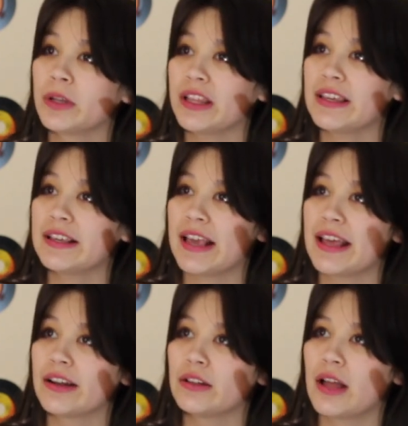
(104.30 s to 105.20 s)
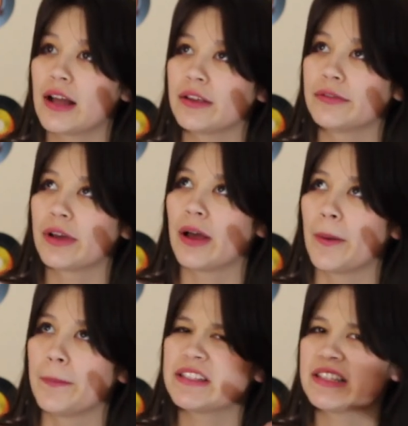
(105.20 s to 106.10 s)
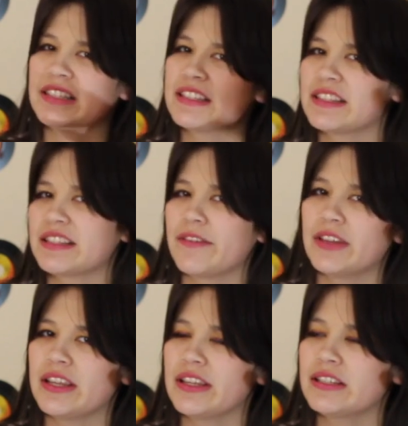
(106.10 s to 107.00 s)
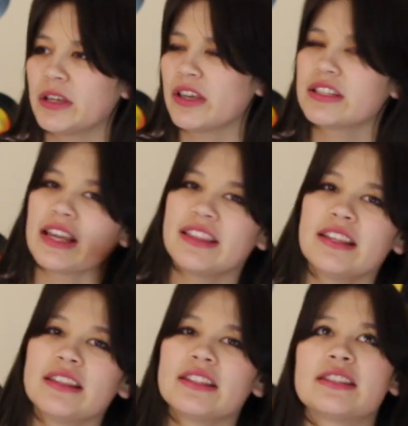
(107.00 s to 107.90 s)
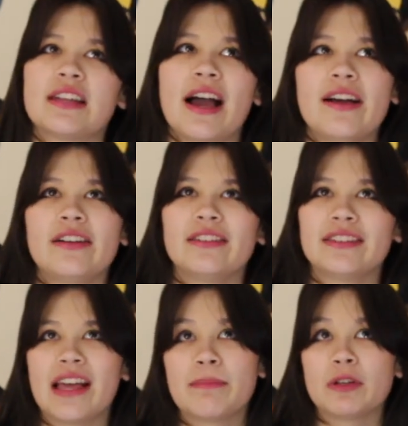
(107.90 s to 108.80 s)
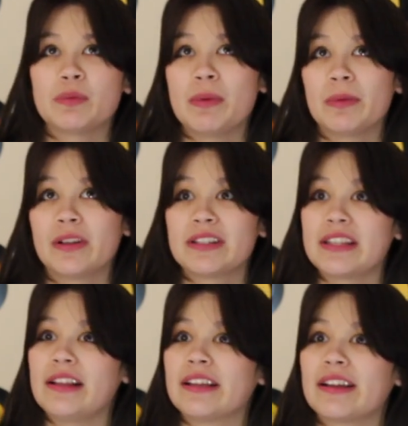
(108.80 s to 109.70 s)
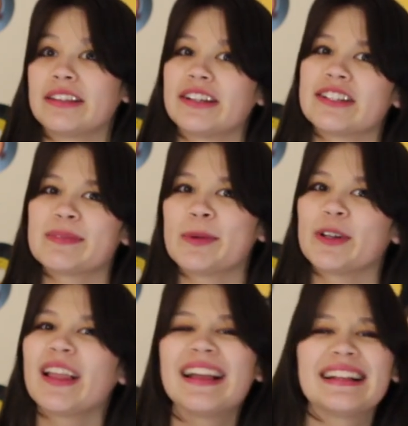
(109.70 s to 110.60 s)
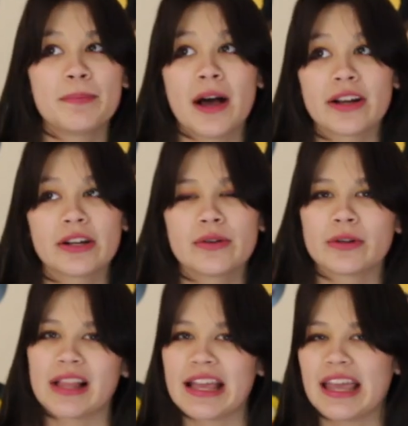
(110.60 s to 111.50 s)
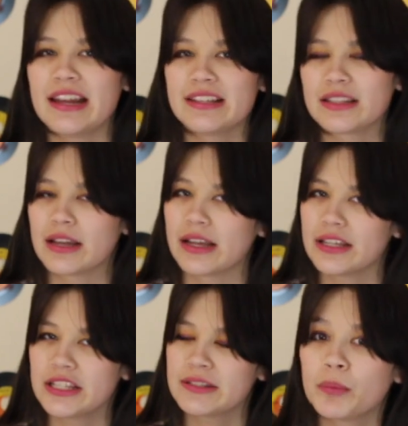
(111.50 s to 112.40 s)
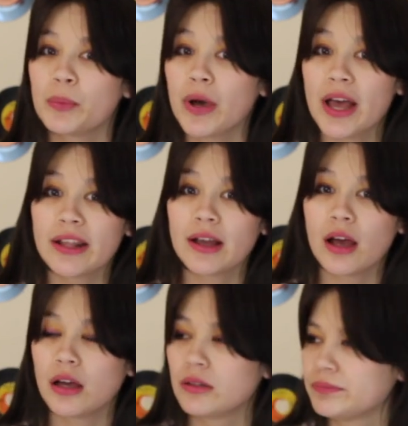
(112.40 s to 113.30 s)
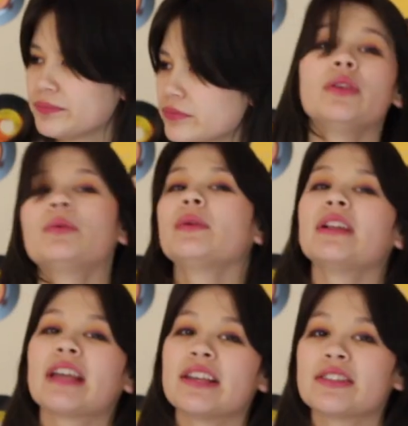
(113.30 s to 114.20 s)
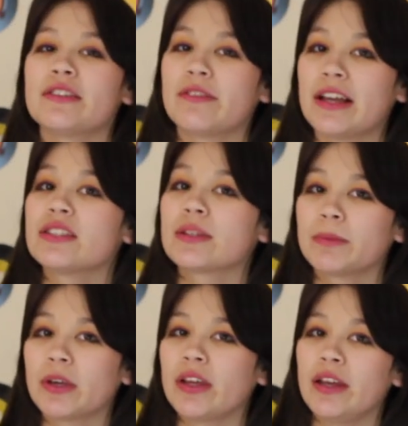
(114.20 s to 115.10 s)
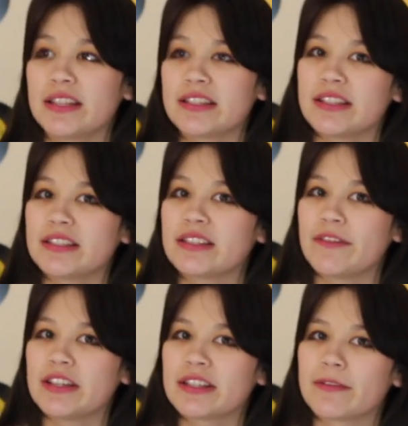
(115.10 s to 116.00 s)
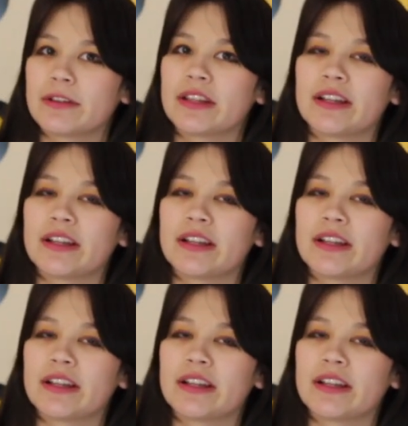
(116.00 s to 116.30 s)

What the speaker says: really get a lot of 60s and 70s because I think the style that most people are selling on there is more modern or 80s and 90s, but you will occasionally find some good 60s and 70s stuff on